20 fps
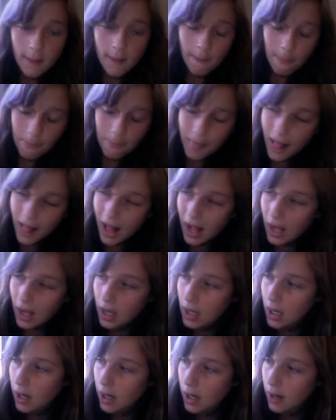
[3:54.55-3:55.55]

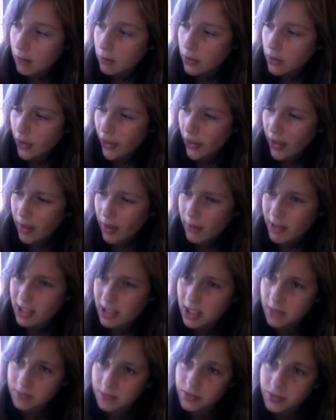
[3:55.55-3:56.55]
Yeah, when you think about it,
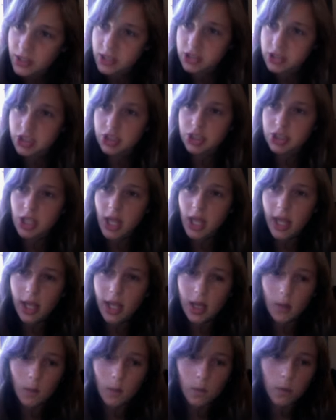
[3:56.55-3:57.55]
I'm just like
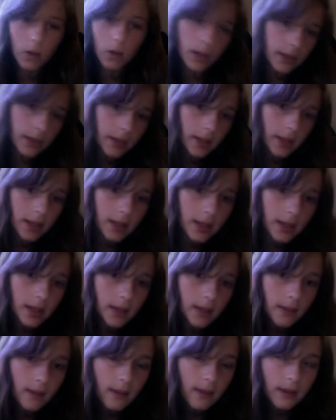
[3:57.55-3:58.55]
one day,
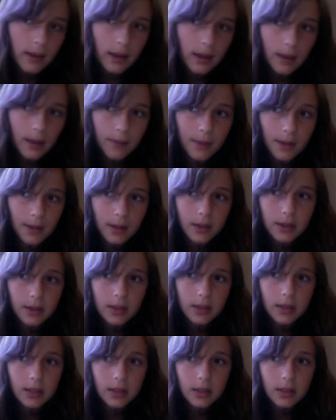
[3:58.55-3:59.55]
like I'm not gonna
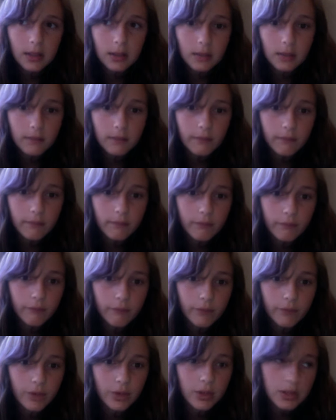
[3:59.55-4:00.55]
eat it
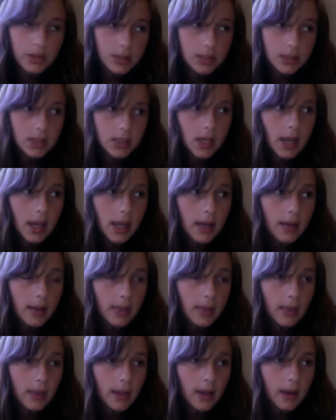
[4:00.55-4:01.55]
for this day, and
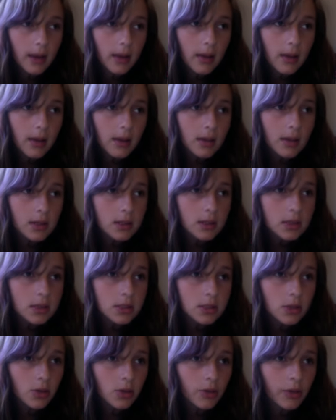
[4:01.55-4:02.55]
then
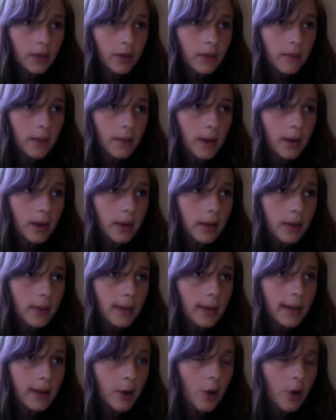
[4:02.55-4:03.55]
don't think about it
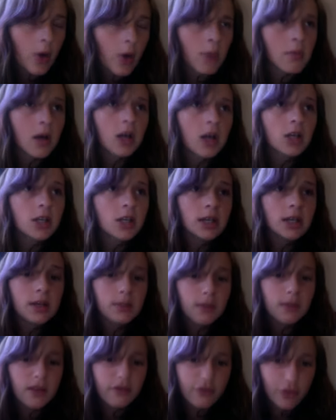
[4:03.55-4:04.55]
like, oh, I'm not gonna eat
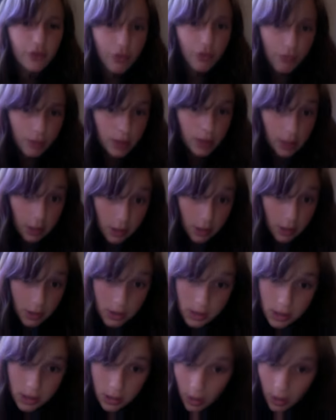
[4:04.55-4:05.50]
meat for 3 years. You know